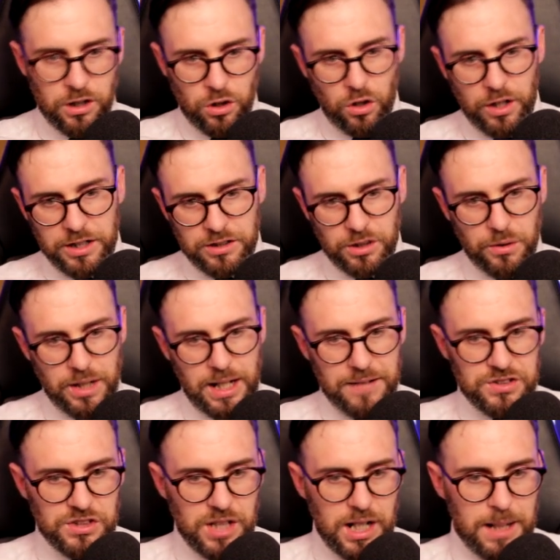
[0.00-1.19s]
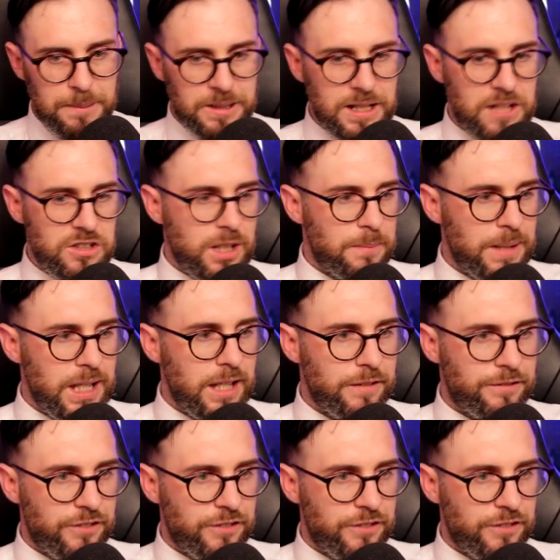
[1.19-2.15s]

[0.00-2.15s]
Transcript: currently 2.5-star, potential ability